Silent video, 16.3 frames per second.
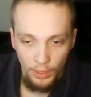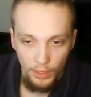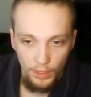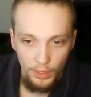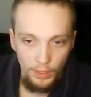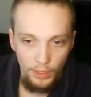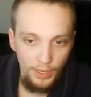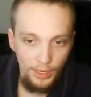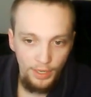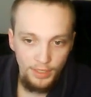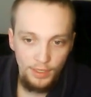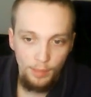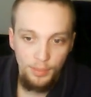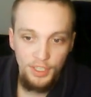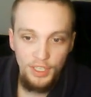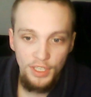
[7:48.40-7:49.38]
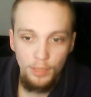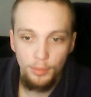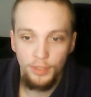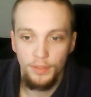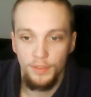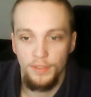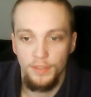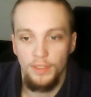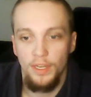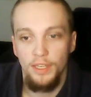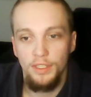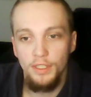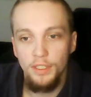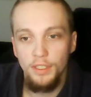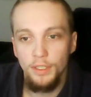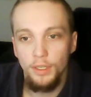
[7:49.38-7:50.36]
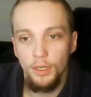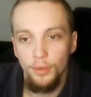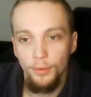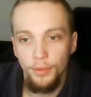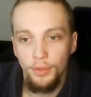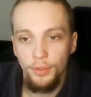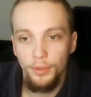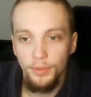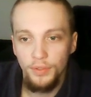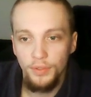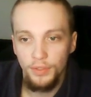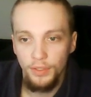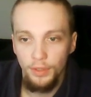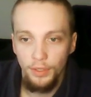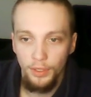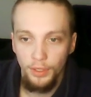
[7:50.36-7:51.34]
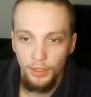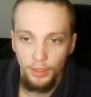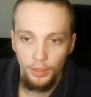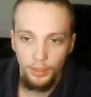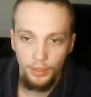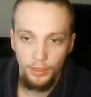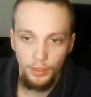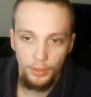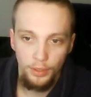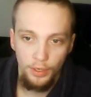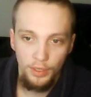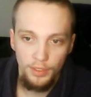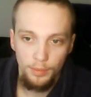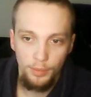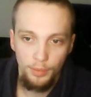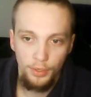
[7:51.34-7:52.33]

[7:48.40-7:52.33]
Next up, demons. I didn't include those in the gods,